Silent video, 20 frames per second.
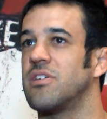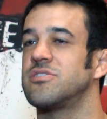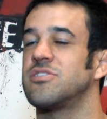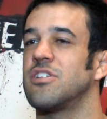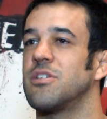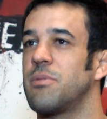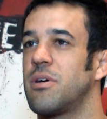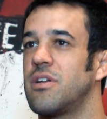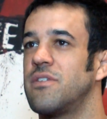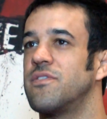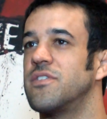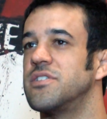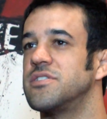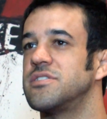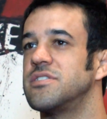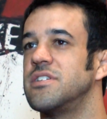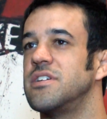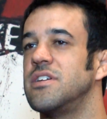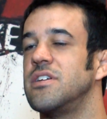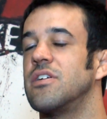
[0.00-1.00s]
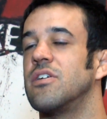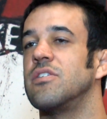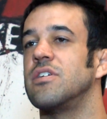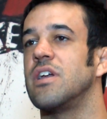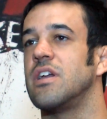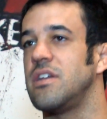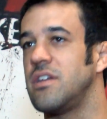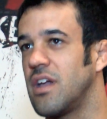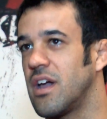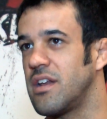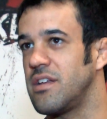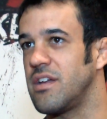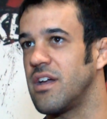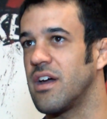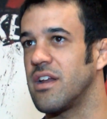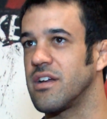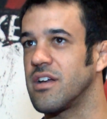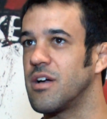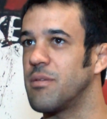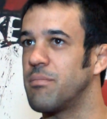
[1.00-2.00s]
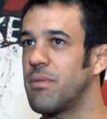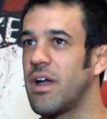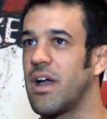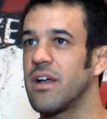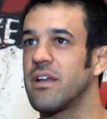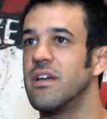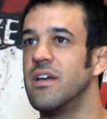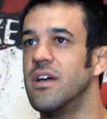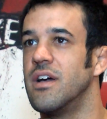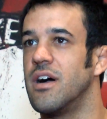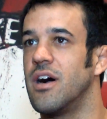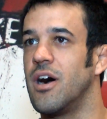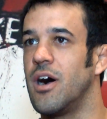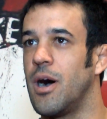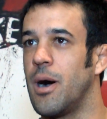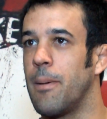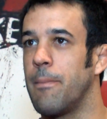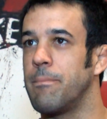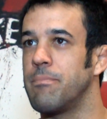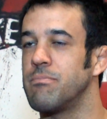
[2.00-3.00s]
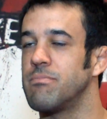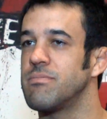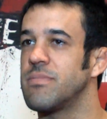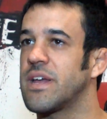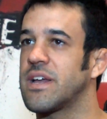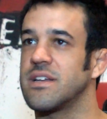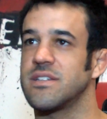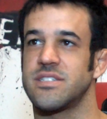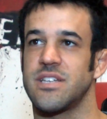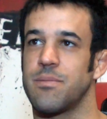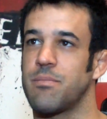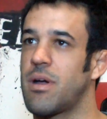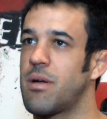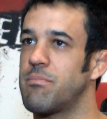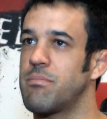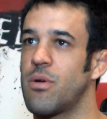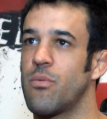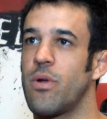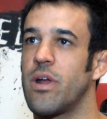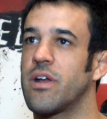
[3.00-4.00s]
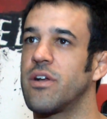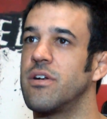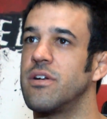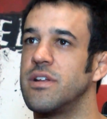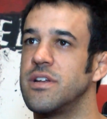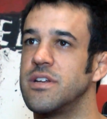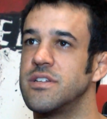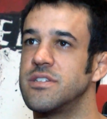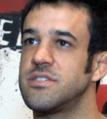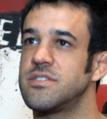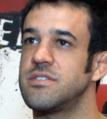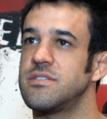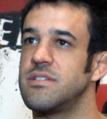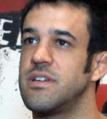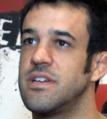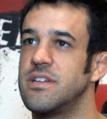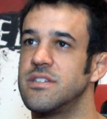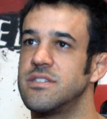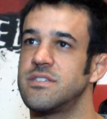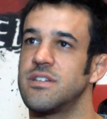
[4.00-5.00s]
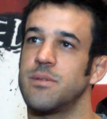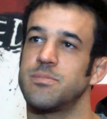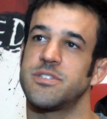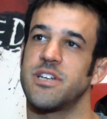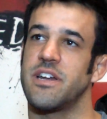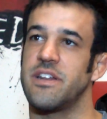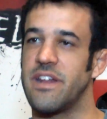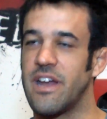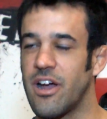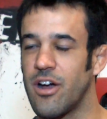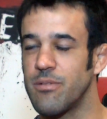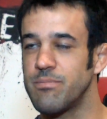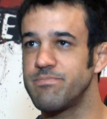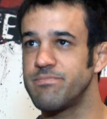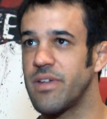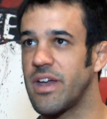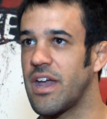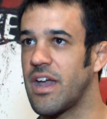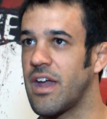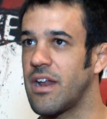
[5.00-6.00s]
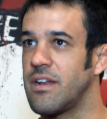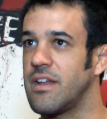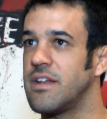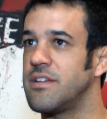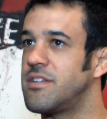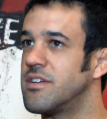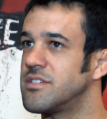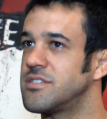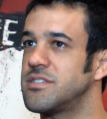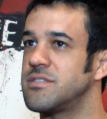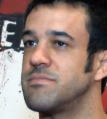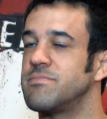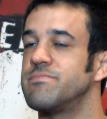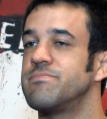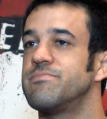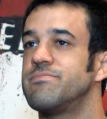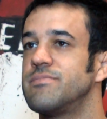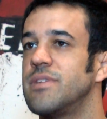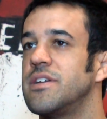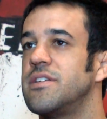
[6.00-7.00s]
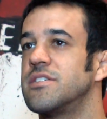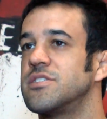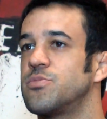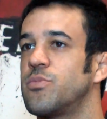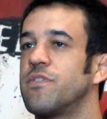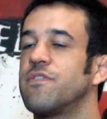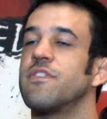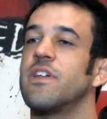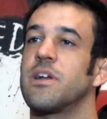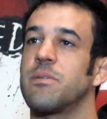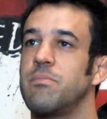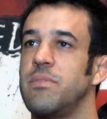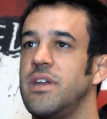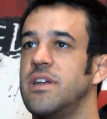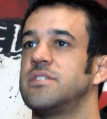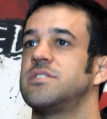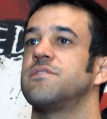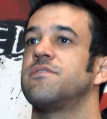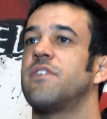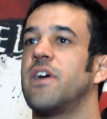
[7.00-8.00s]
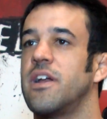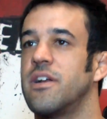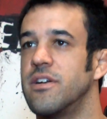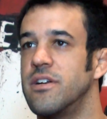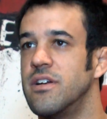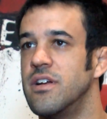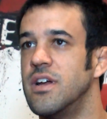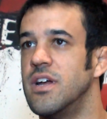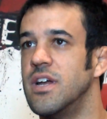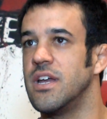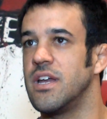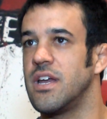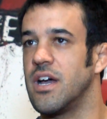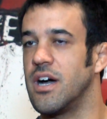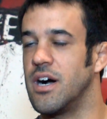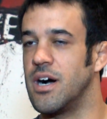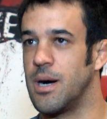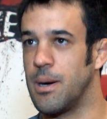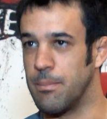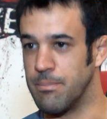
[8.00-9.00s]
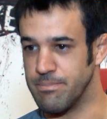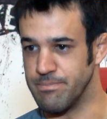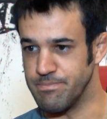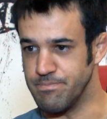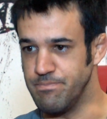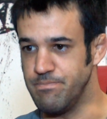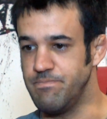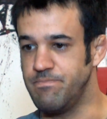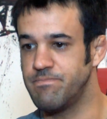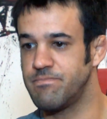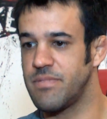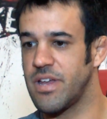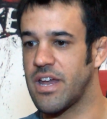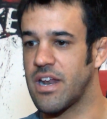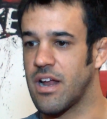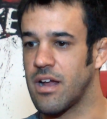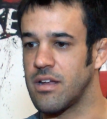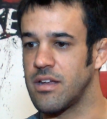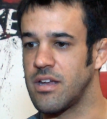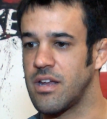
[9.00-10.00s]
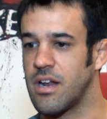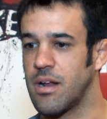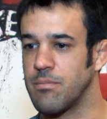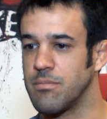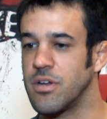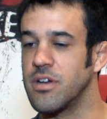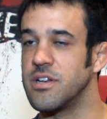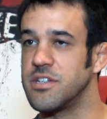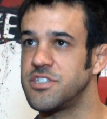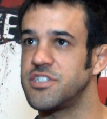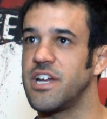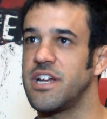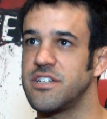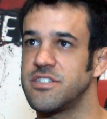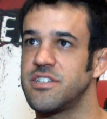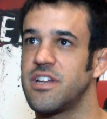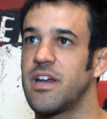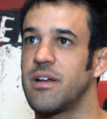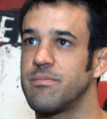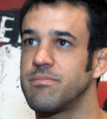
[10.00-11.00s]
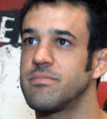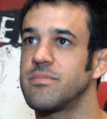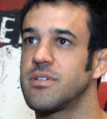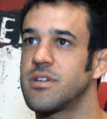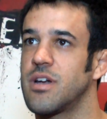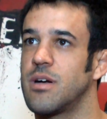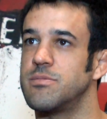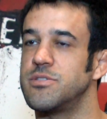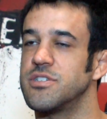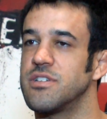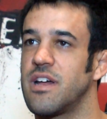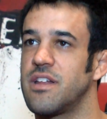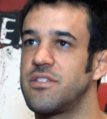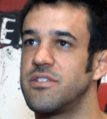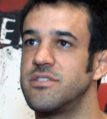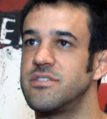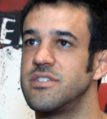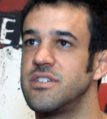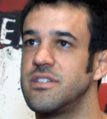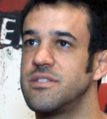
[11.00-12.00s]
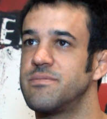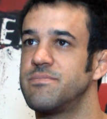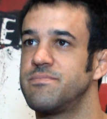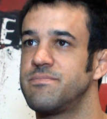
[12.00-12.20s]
It's all about adversity. You know, you got to come back. Like I said, my record is upside down, and it doesn't reflect me as a fighter. And I'm going to change that come July 13th.